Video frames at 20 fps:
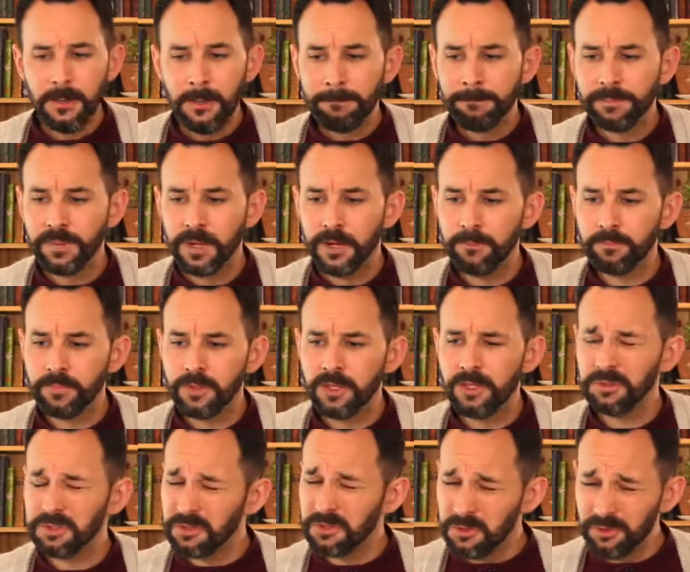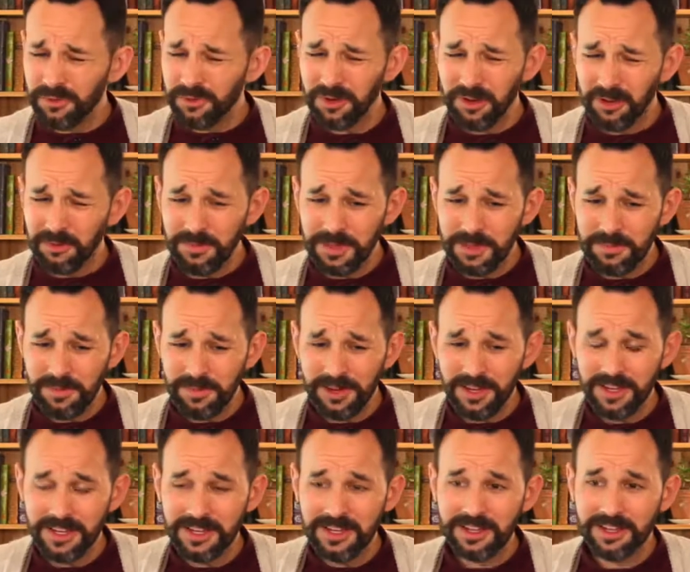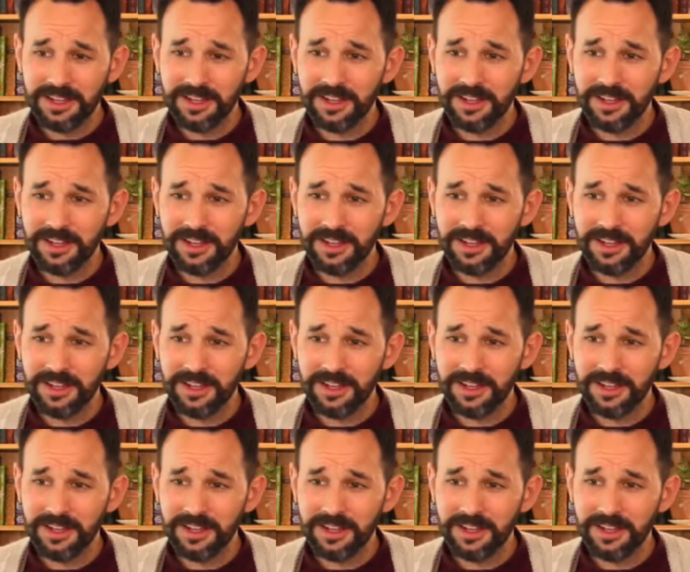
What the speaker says: But there's an awful lot of people I